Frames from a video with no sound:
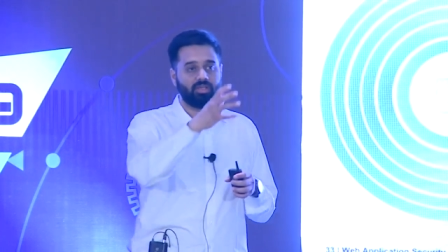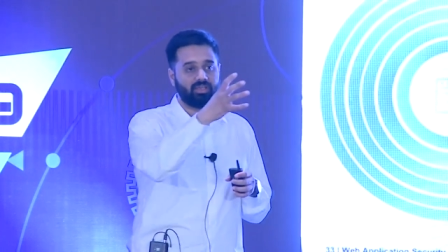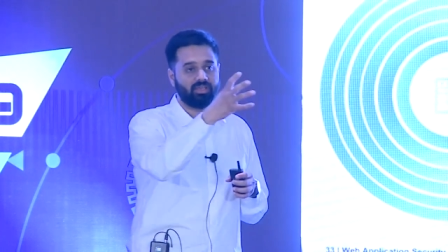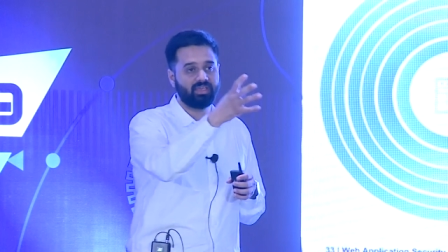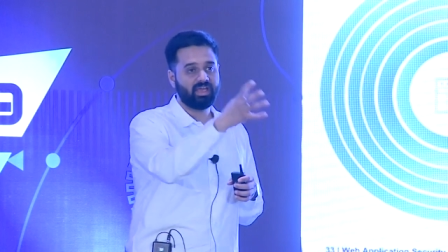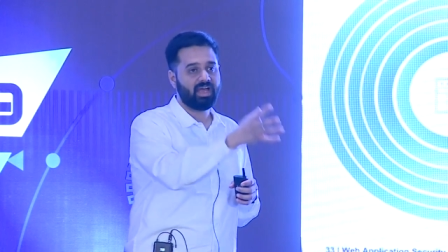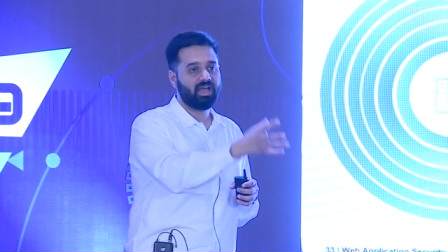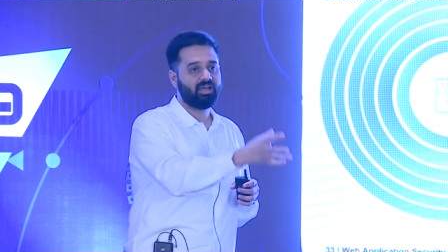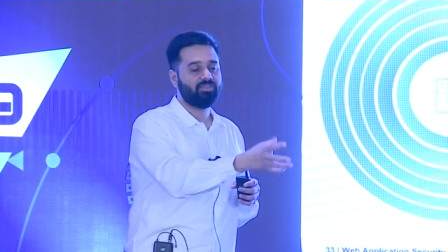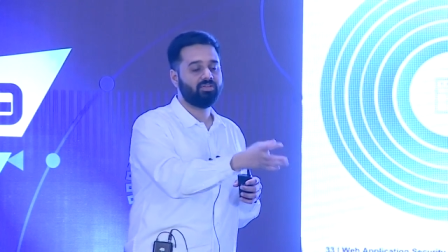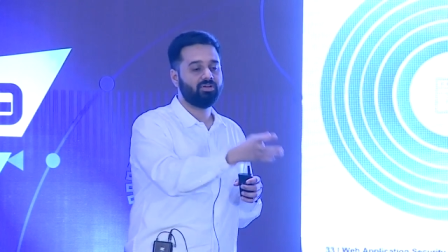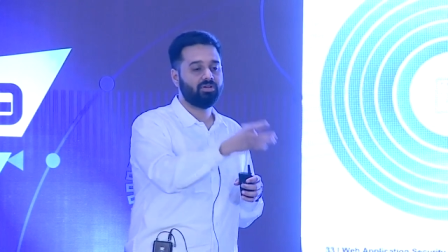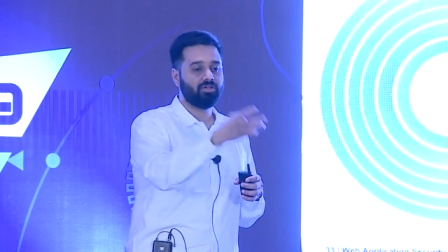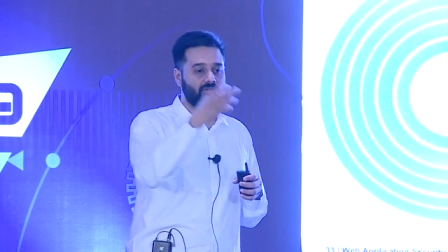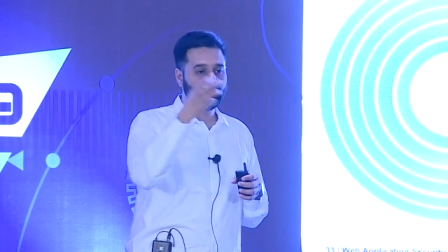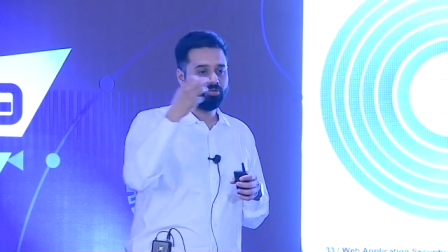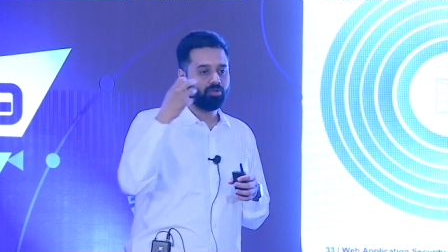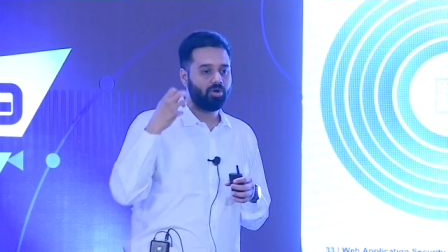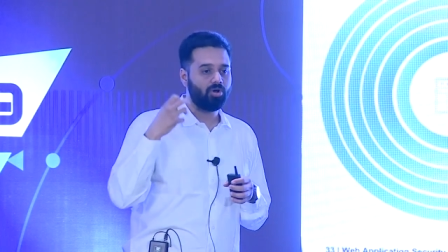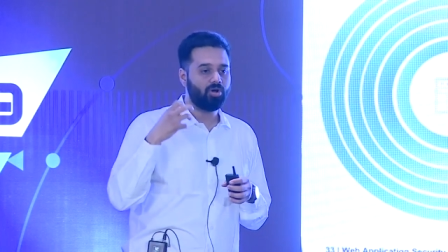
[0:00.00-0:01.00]
gather
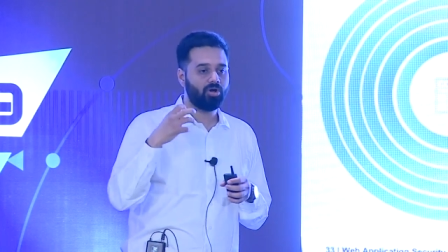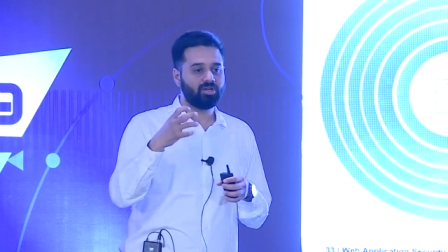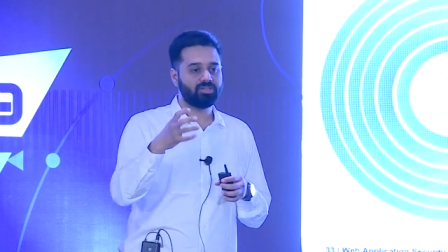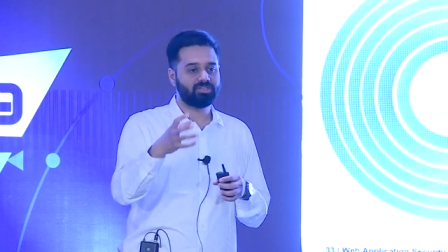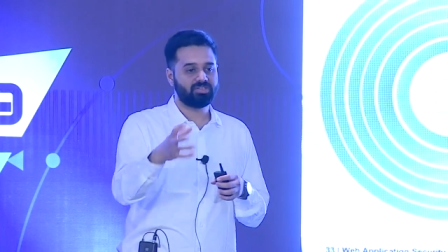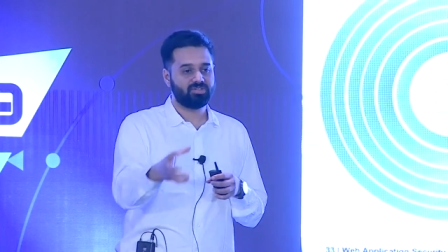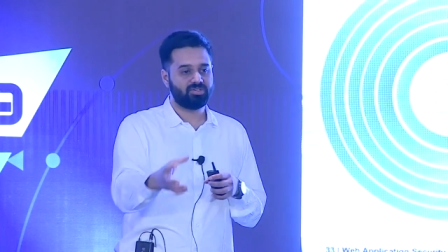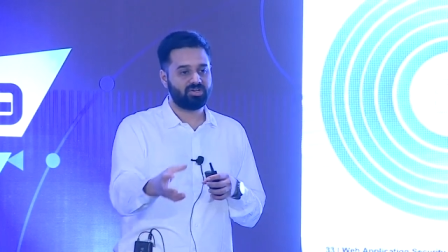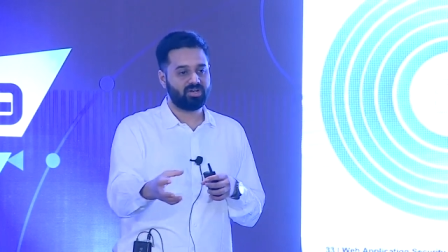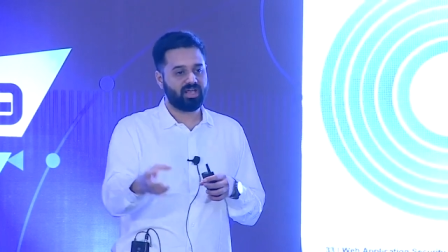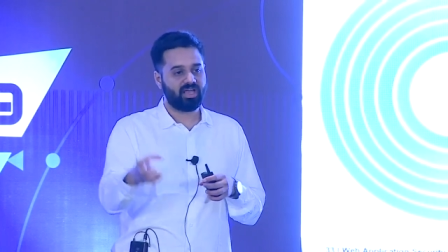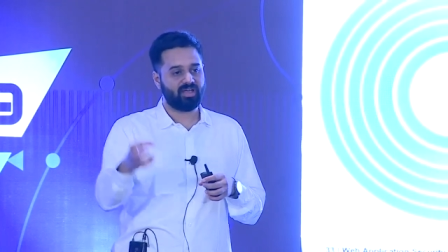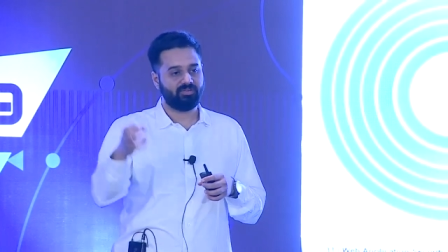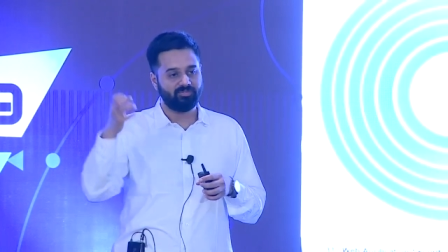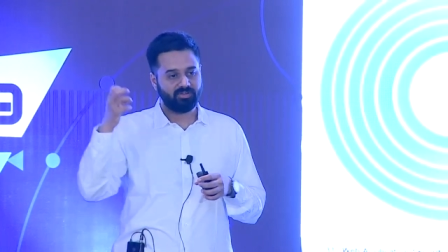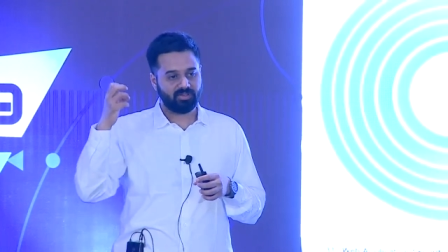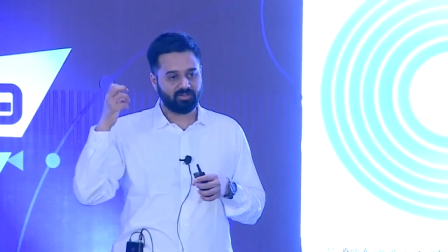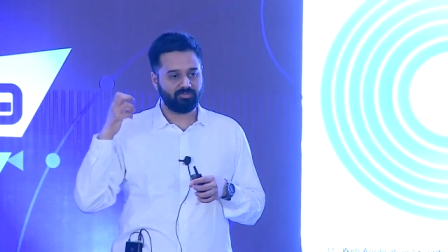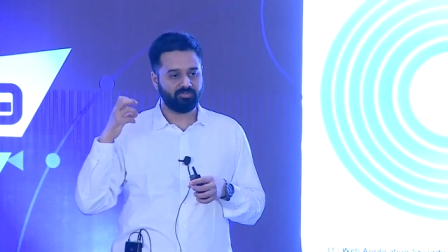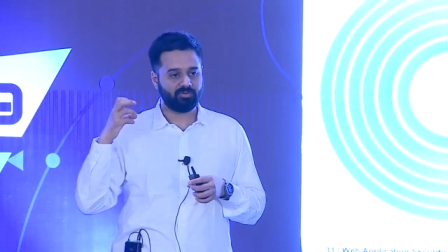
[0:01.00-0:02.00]
logs and
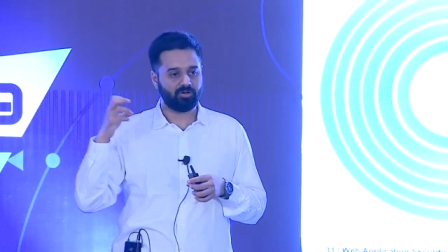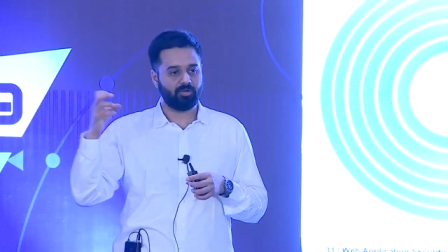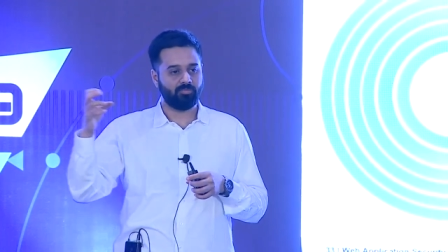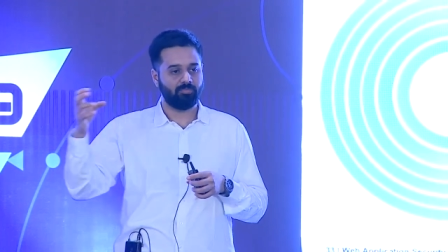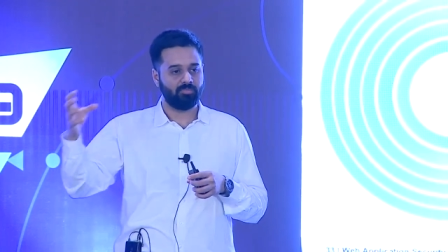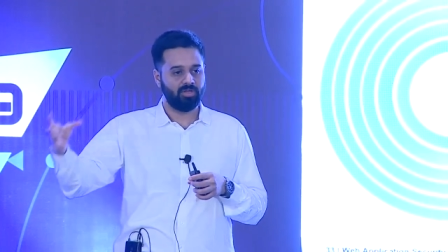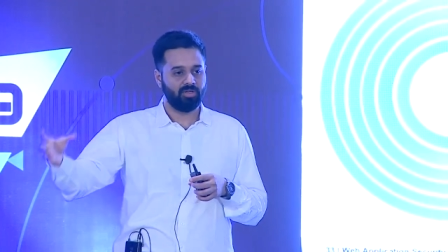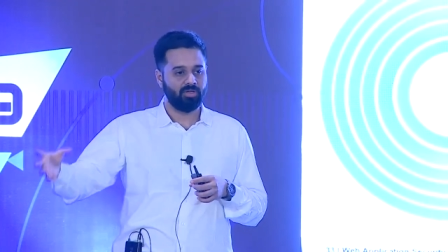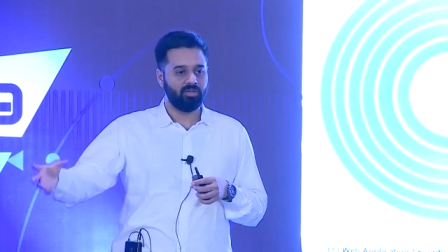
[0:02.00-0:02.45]
traffic from